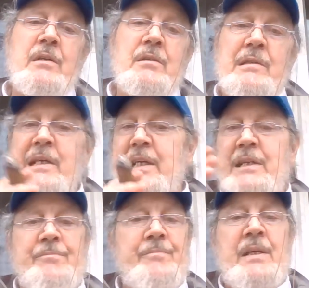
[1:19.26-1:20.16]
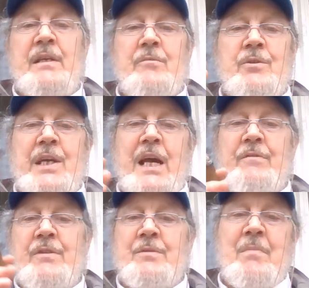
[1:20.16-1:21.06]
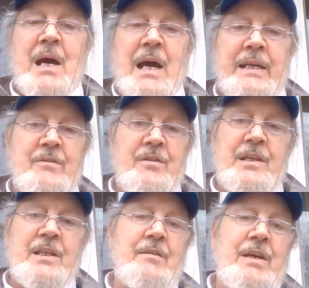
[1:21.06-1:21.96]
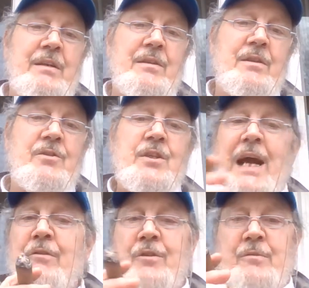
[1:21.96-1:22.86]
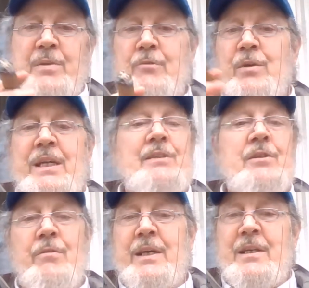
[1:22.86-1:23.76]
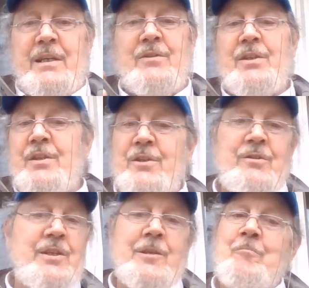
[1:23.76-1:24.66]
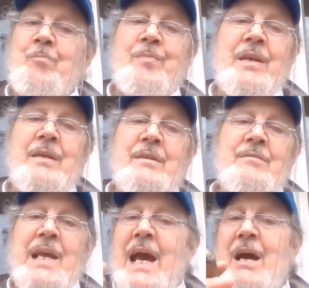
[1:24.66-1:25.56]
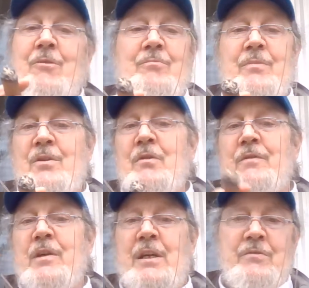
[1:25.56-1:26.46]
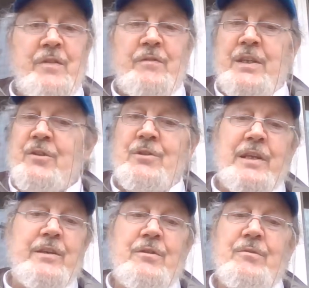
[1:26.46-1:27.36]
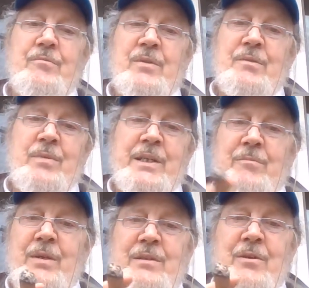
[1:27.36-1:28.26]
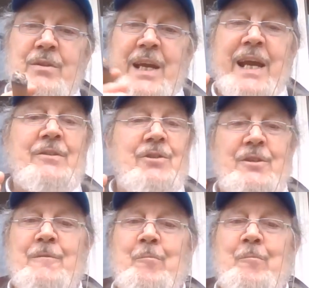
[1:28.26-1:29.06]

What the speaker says: Lincoln was out of his mind thinking that the South could be reintegrated into the Union. Now, over 150 years later, we know the answer.